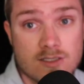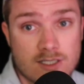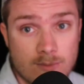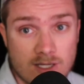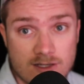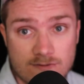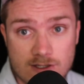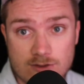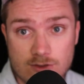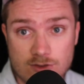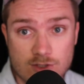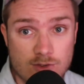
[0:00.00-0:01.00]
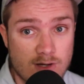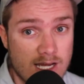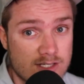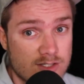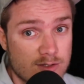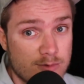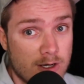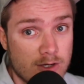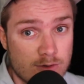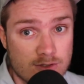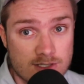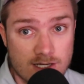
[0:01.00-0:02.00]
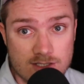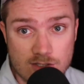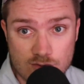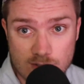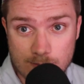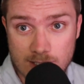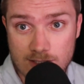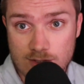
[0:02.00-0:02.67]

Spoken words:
Some individuals do actually prioritize contributing